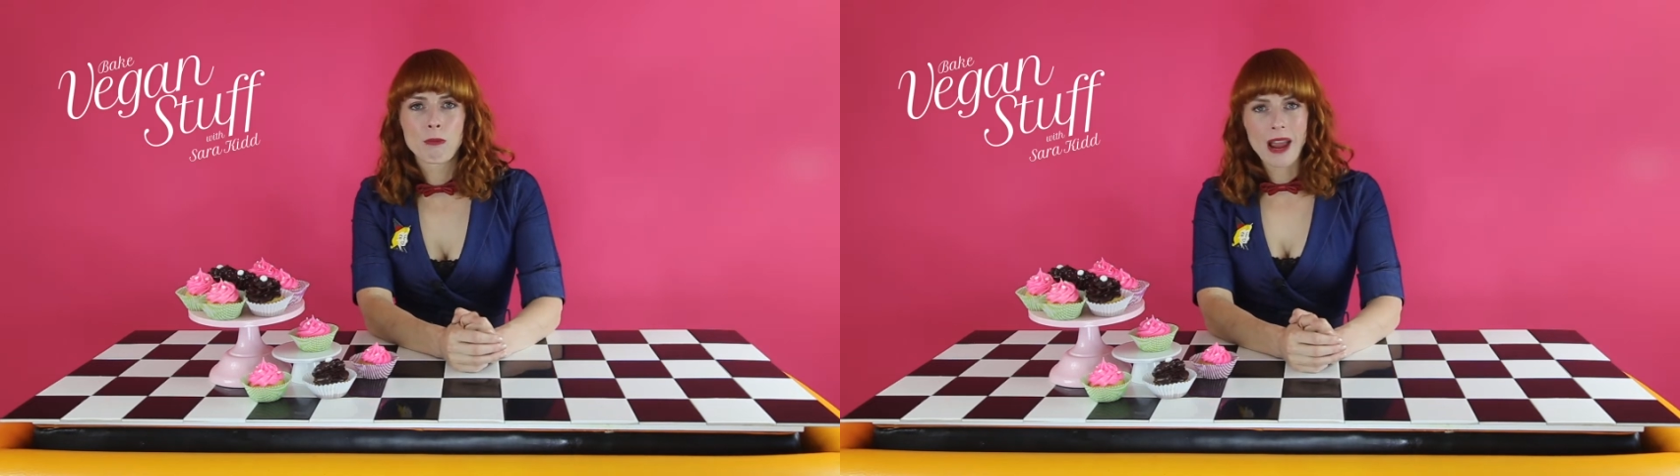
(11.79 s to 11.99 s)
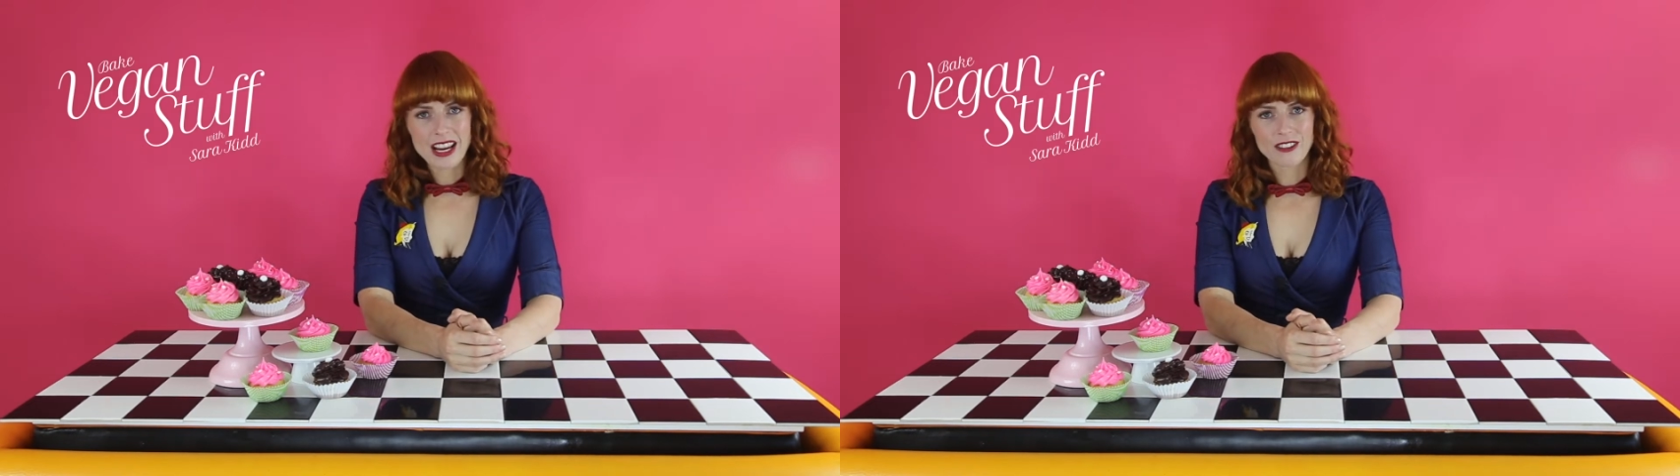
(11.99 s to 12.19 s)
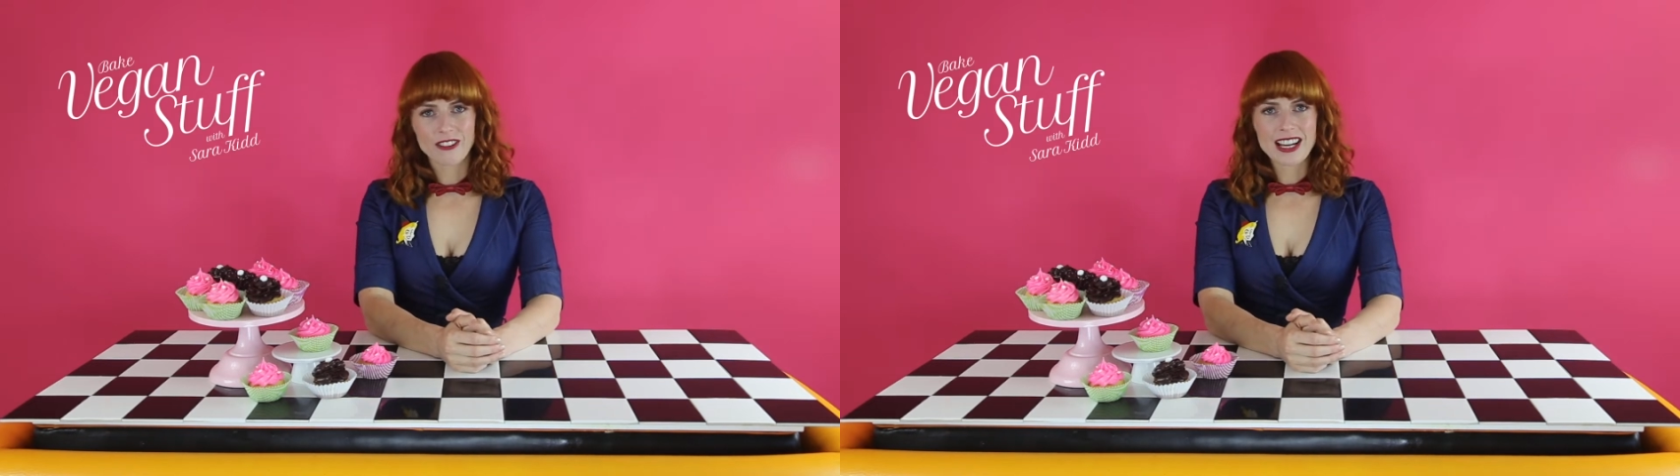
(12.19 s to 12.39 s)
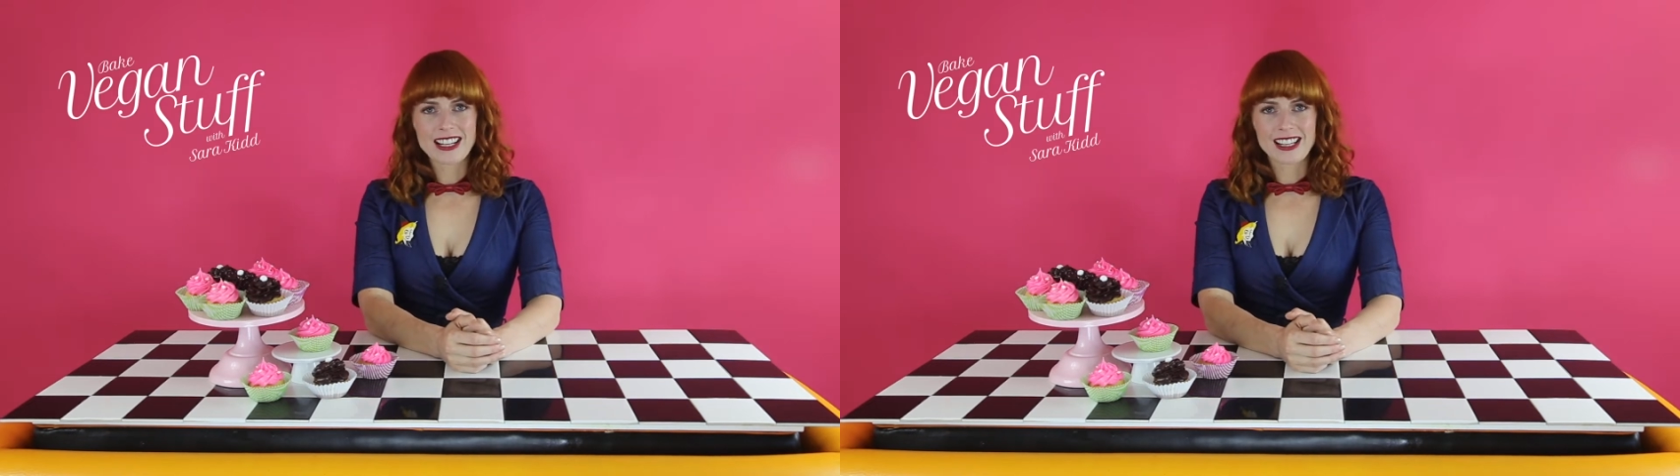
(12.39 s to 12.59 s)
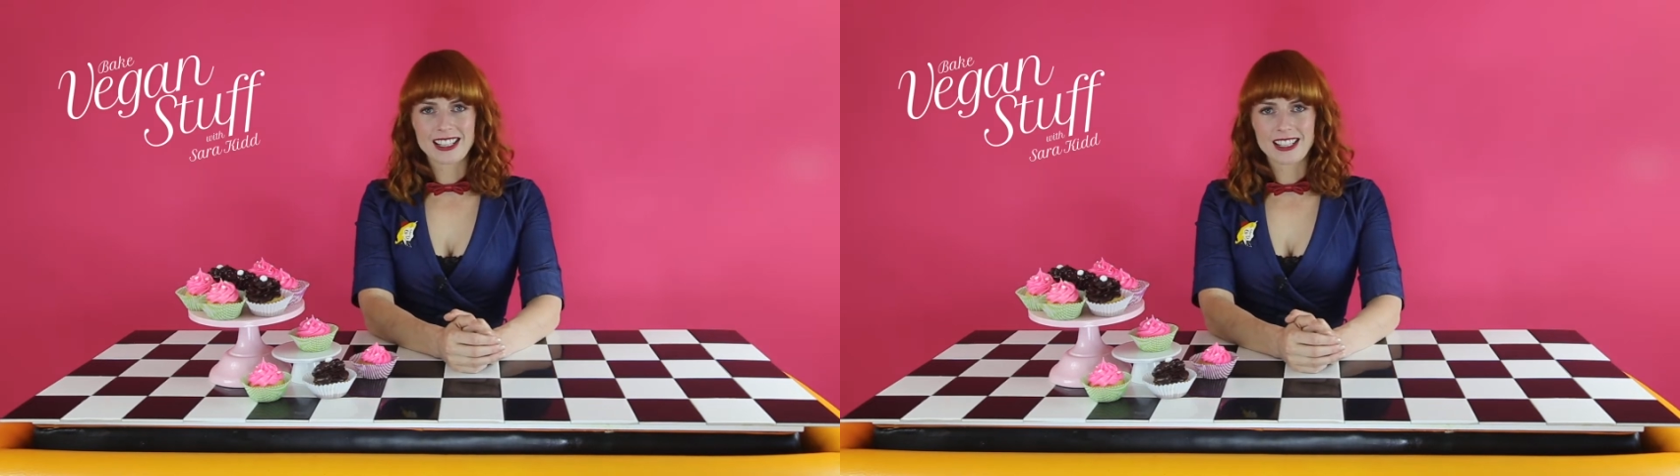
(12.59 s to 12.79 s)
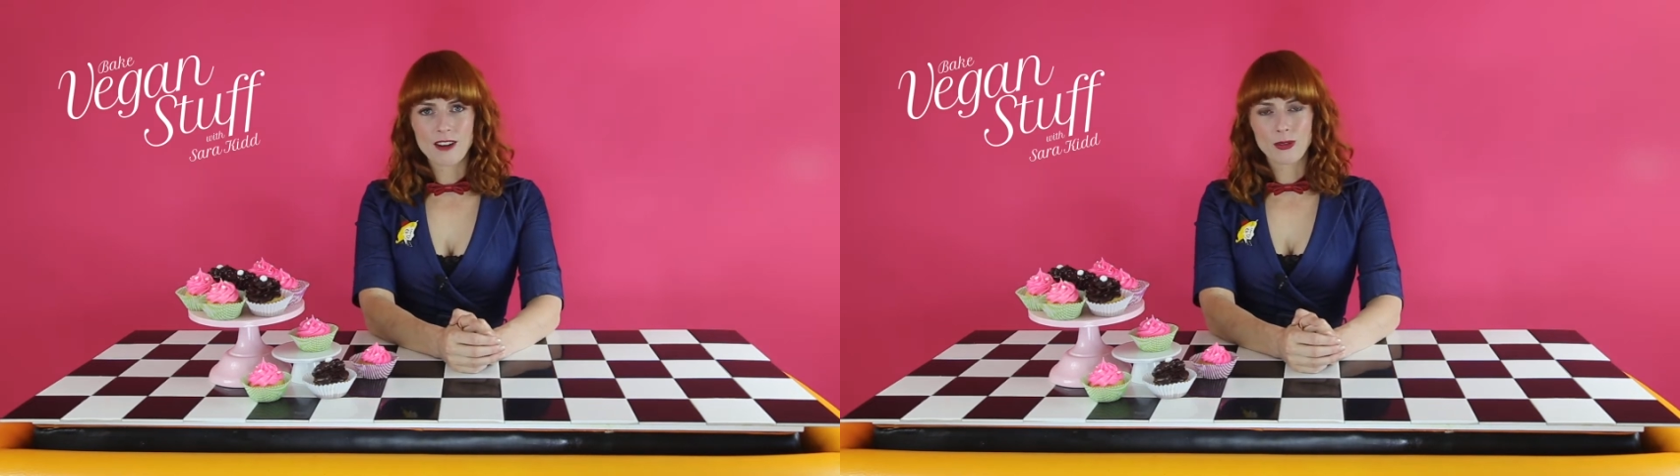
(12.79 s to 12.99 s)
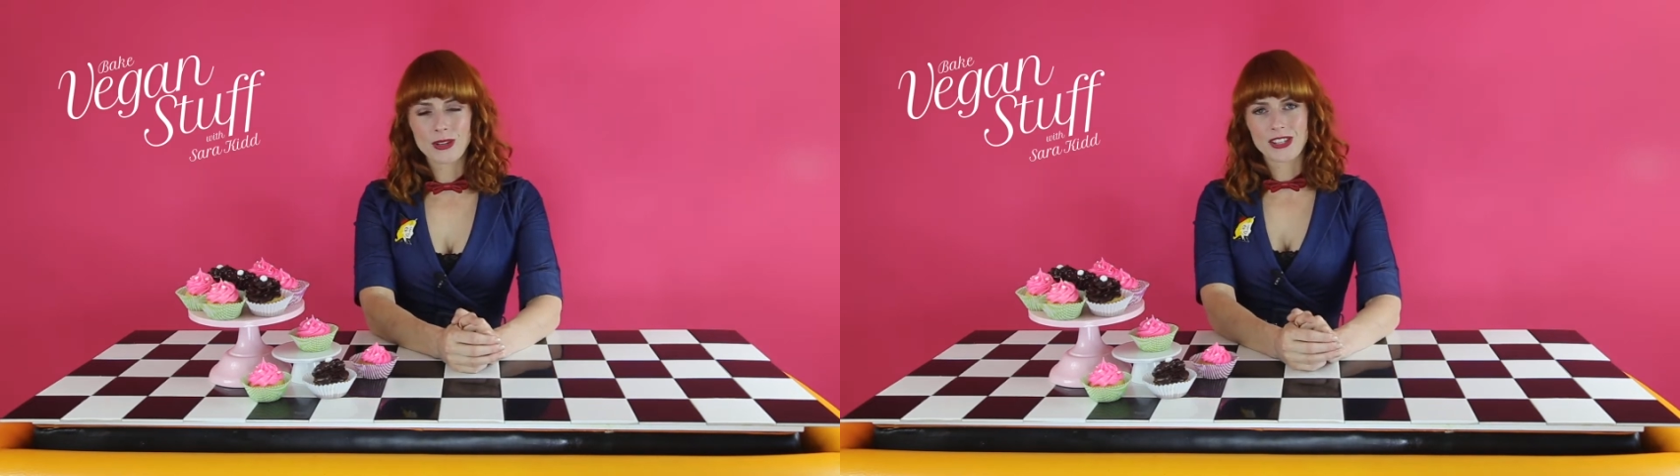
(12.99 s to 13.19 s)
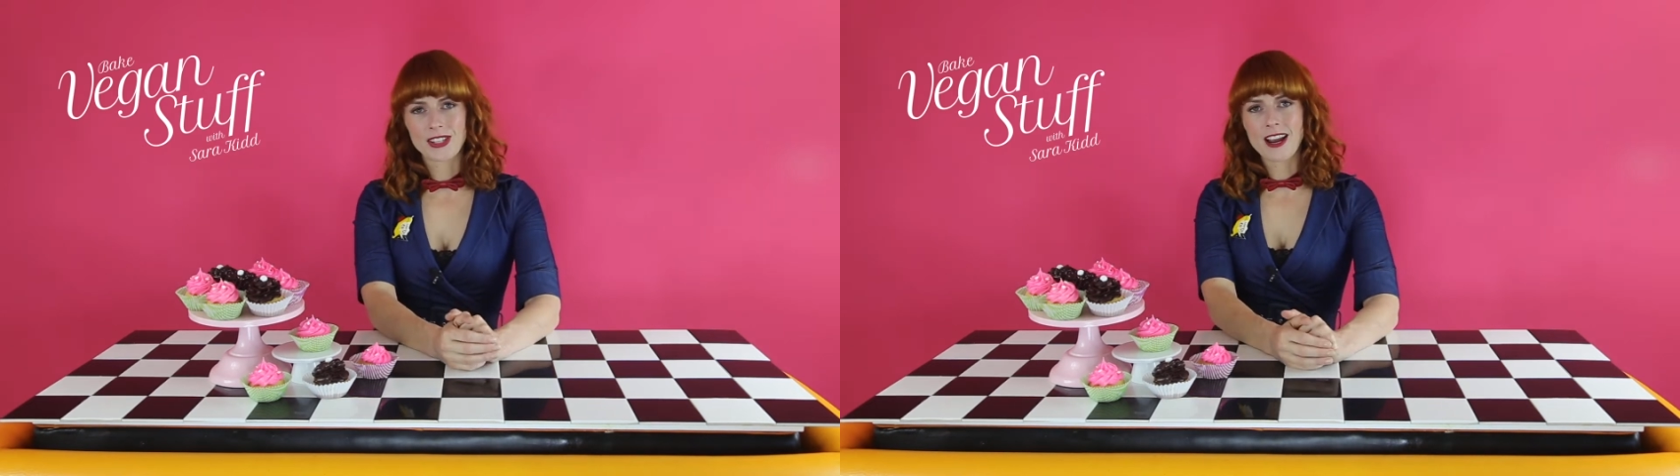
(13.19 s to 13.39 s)
Bake Vegan Stuff
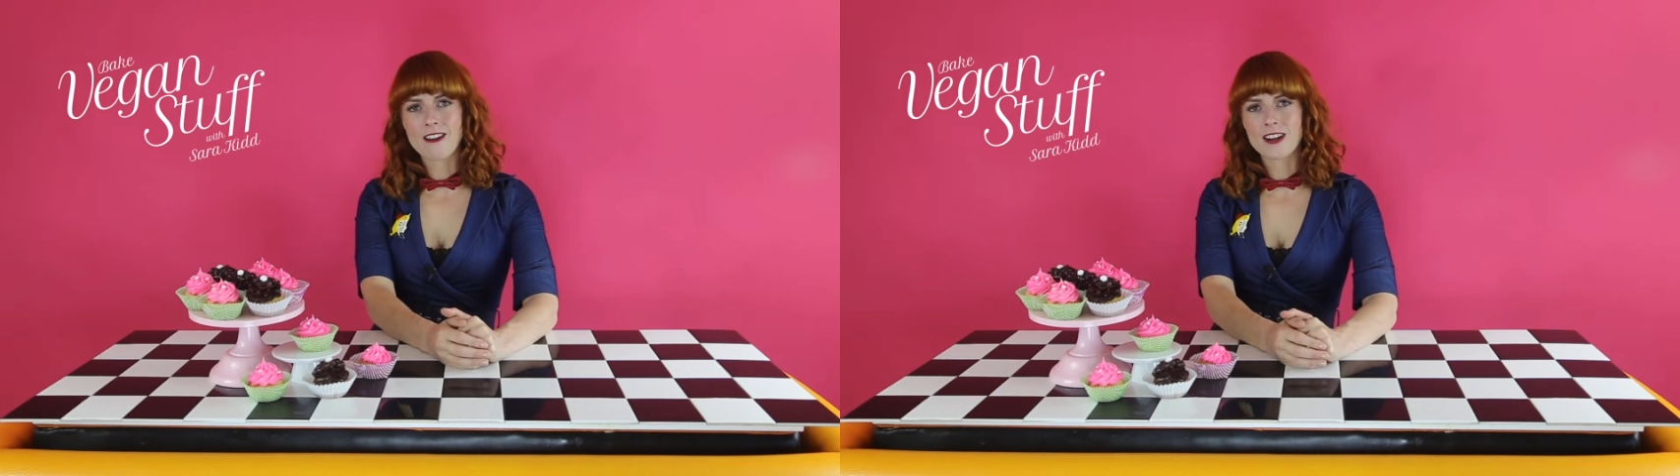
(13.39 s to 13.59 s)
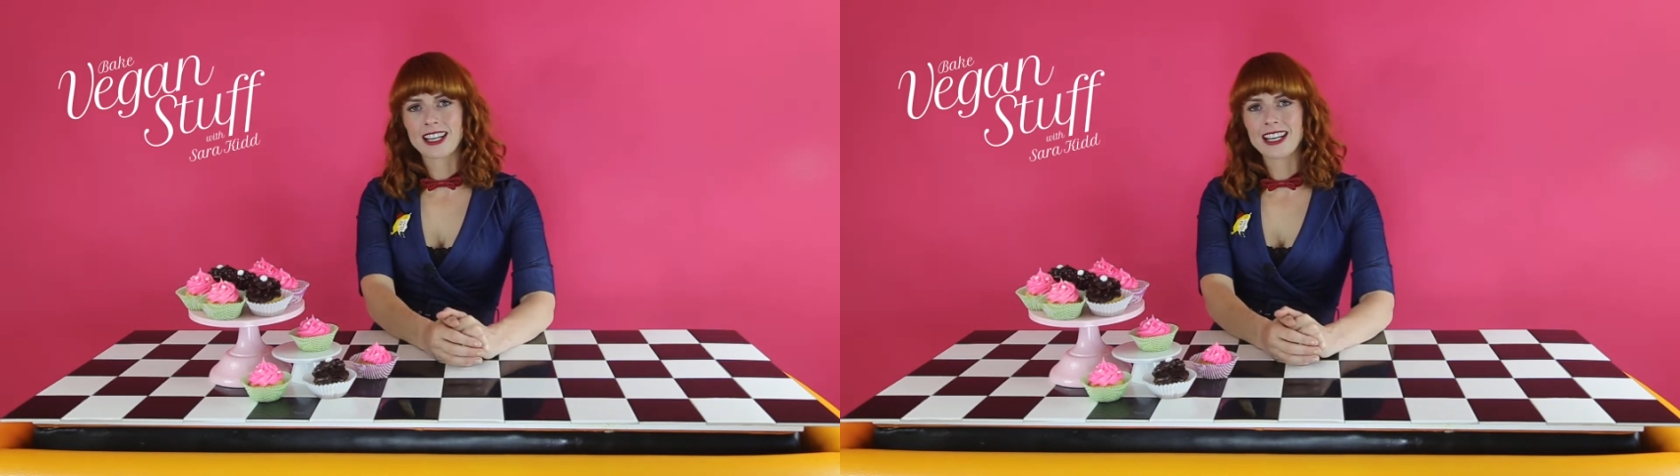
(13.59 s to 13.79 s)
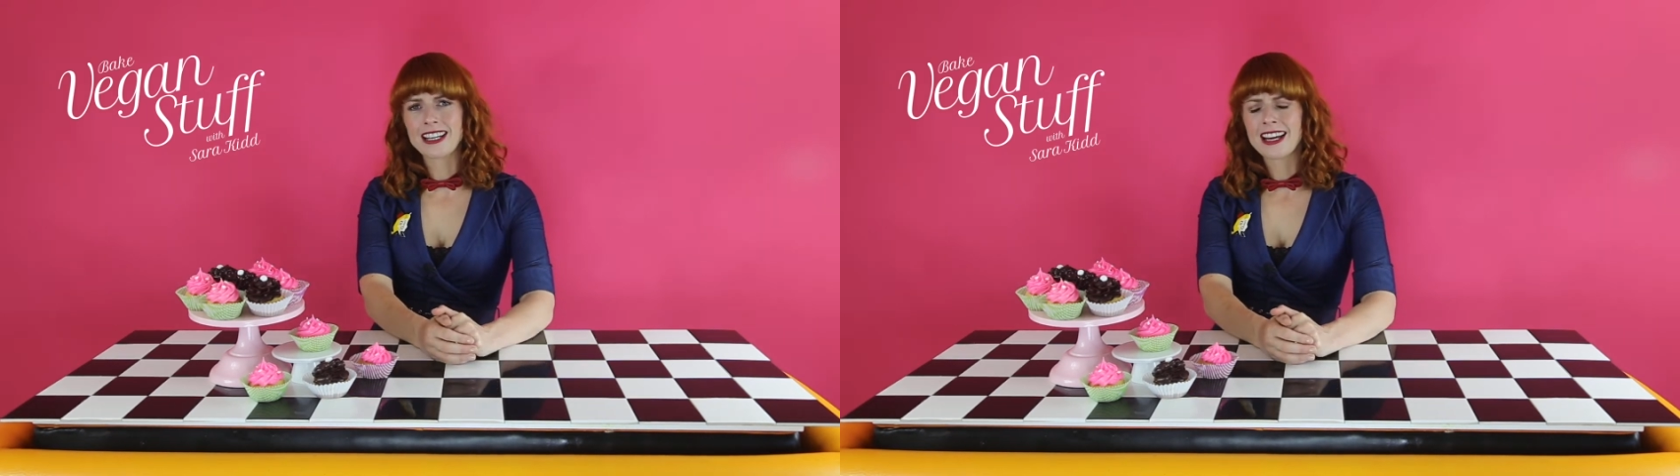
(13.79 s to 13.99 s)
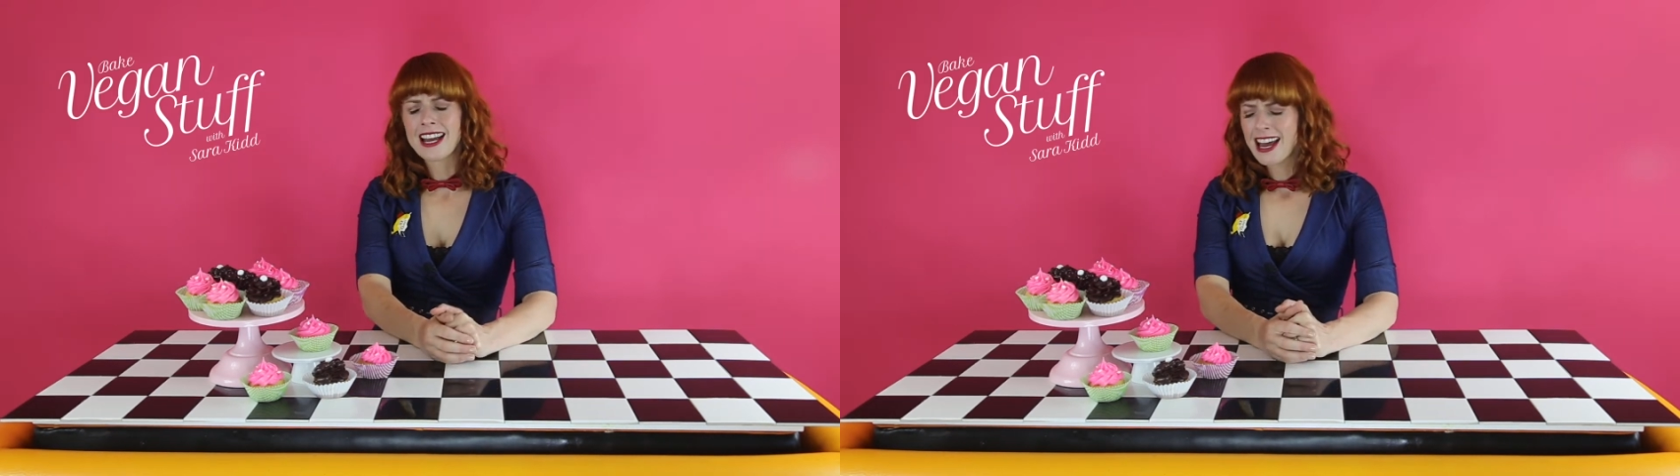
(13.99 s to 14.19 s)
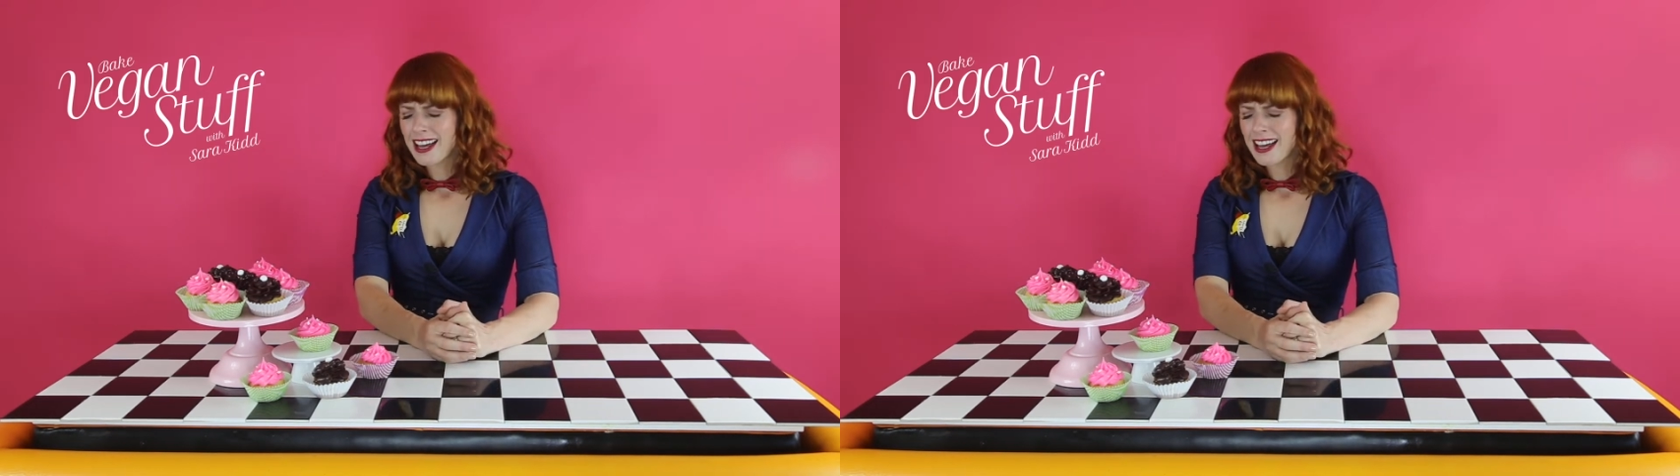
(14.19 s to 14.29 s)
with Sara KIDD.